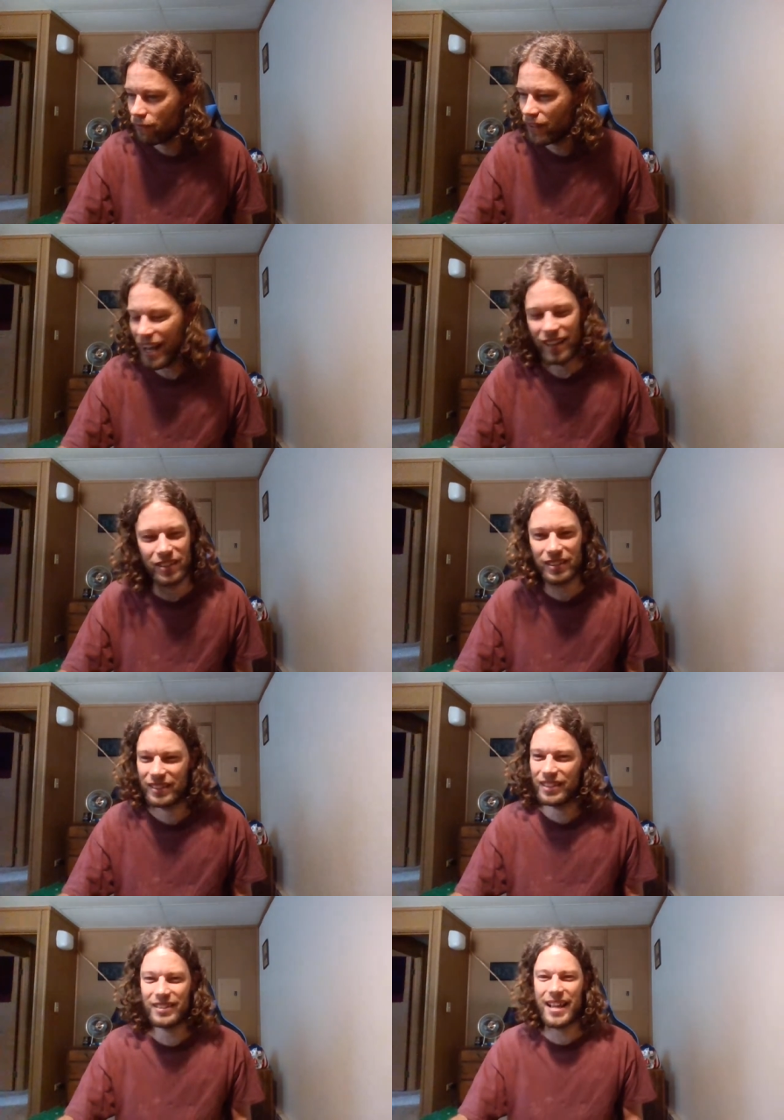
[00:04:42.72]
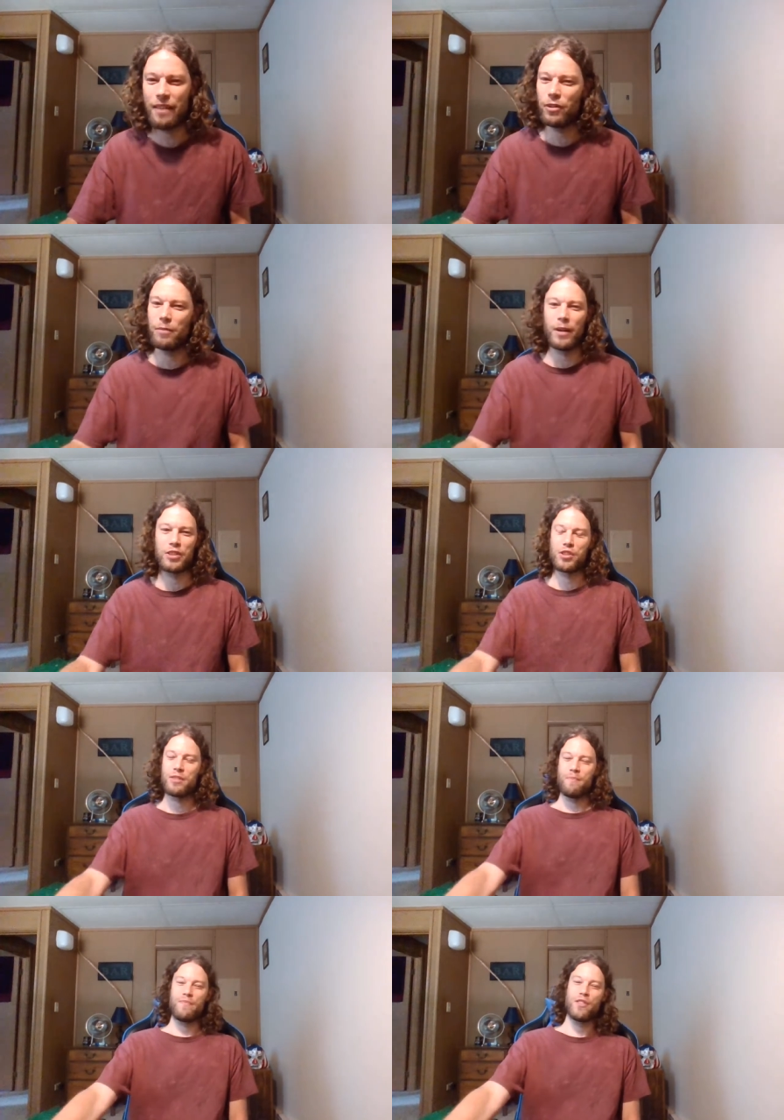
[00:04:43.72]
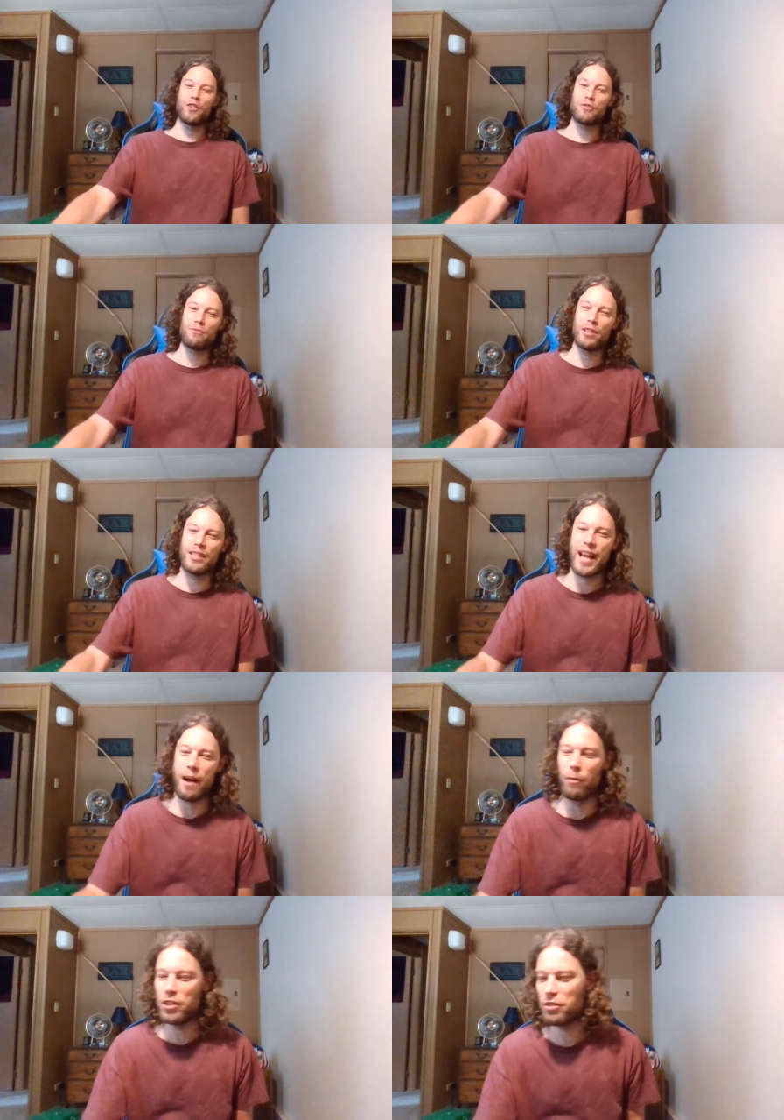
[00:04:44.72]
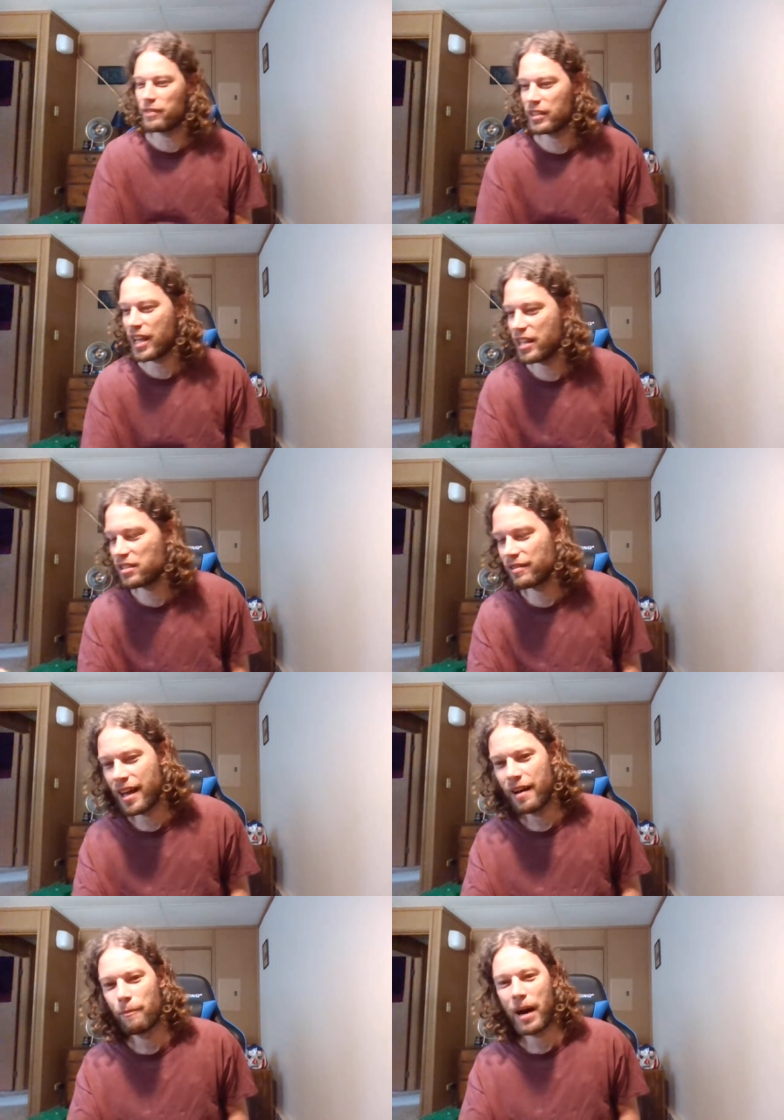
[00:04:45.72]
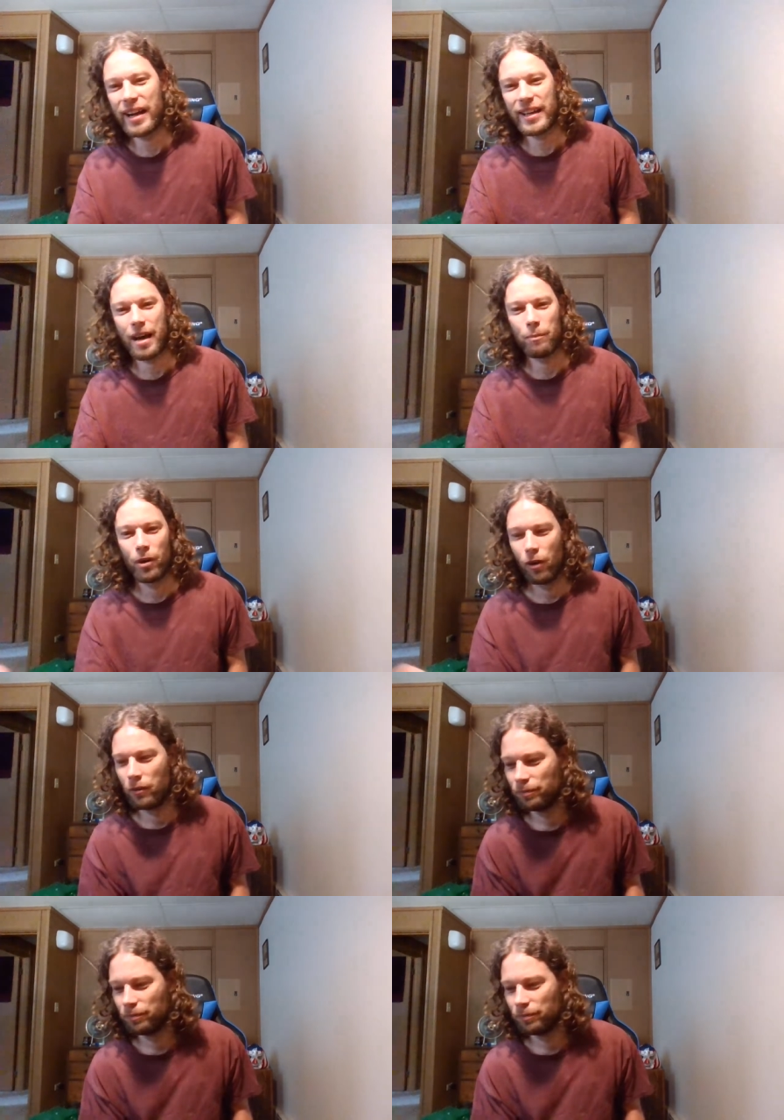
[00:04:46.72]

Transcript: Yeah, there's there's not really much. There's really not much of a taste of that pineapple.